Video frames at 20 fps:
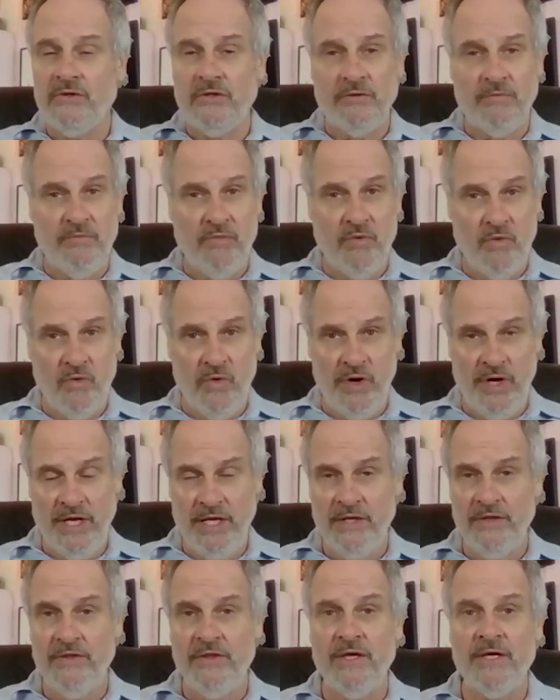to
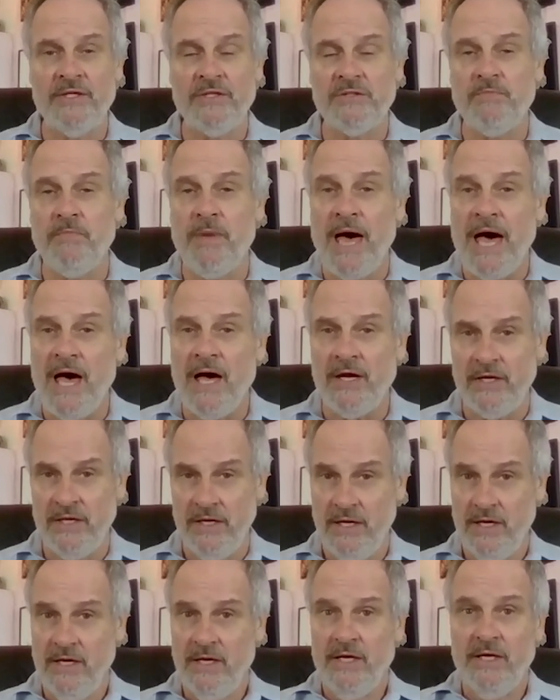bring things back
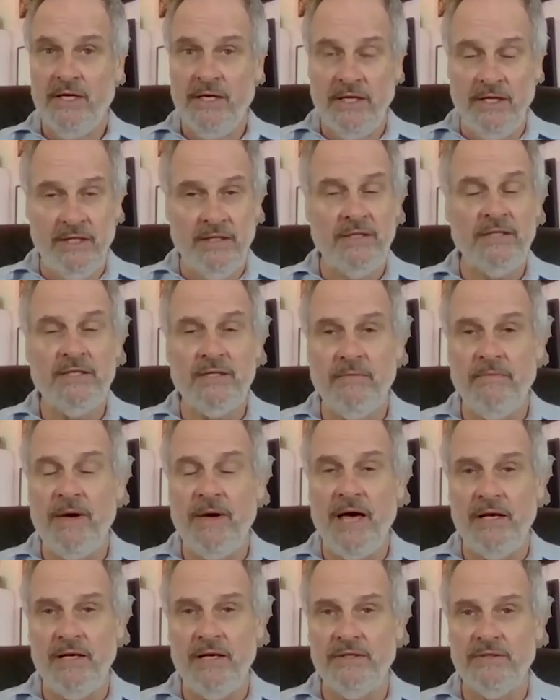into
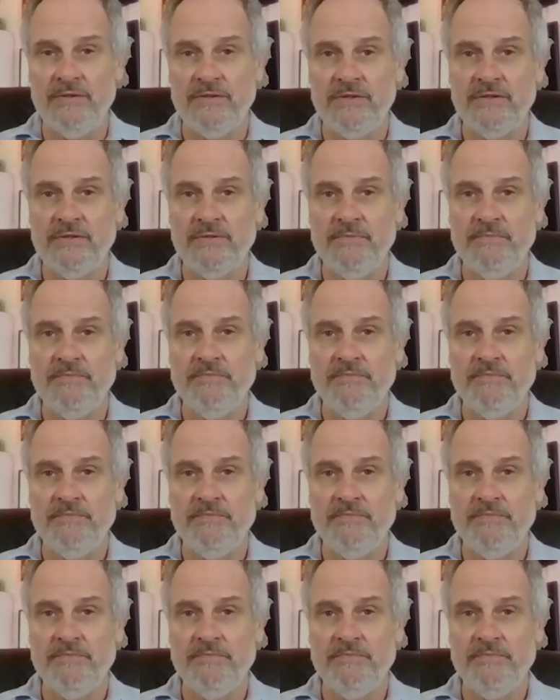balance.